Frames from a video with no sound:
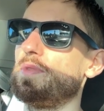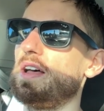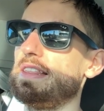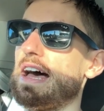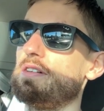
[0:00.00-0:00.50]

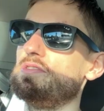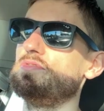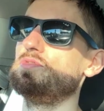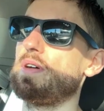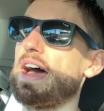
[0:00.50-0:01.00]
allow you
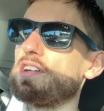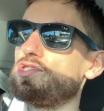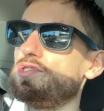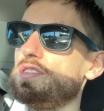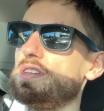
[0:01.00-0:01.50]
to
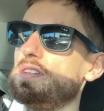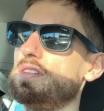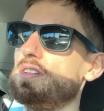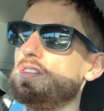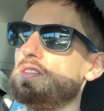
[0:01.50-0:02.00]
actually
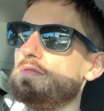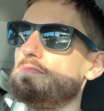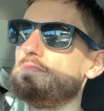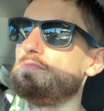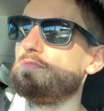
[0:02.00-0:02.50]

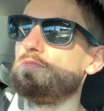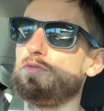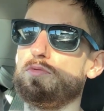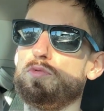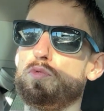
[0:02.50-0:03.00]

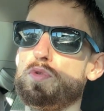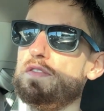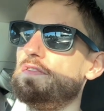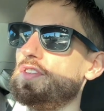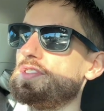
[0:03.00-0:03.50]

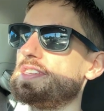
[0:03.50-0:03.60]
refill